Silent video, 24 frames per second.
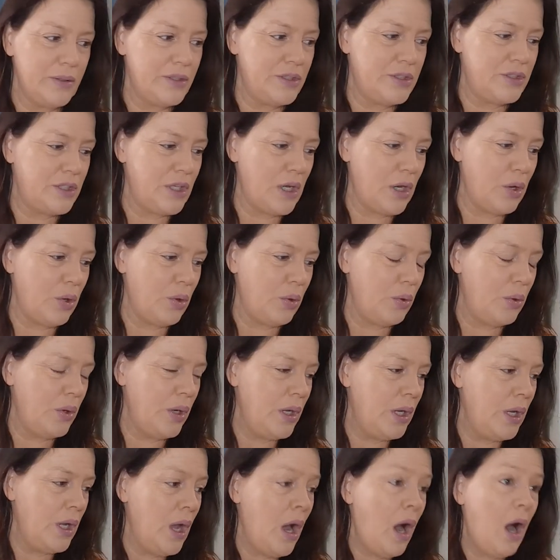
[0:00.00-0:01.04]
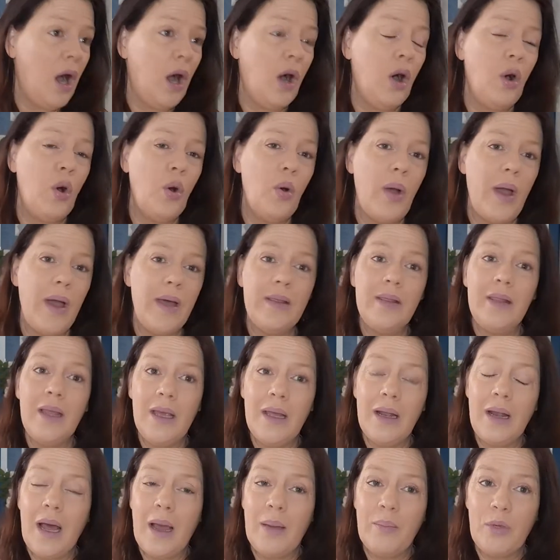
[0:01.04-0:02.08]
So, oh, and
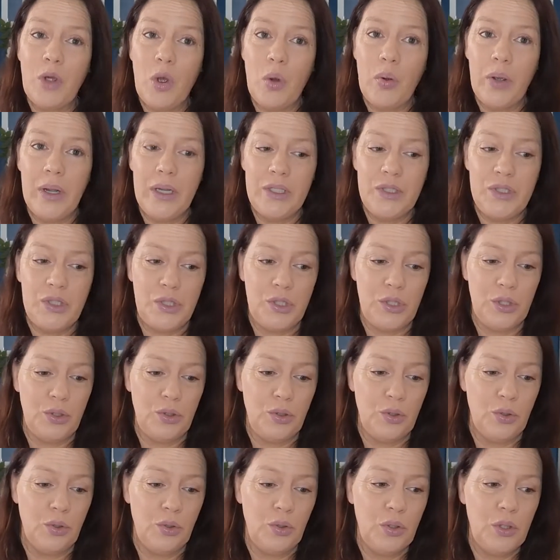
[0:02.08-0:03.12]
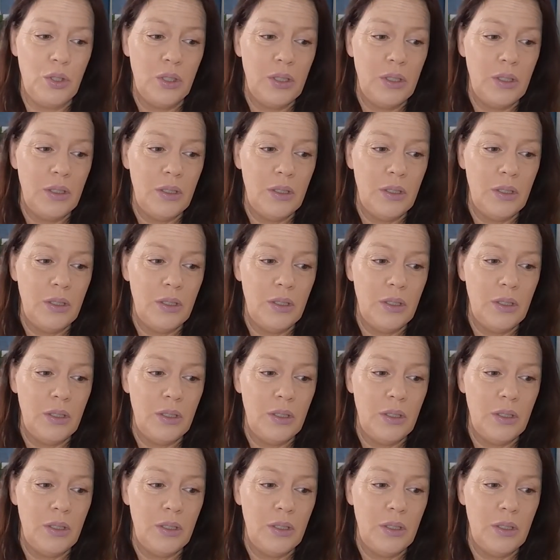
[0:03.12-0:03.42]
then I'm going to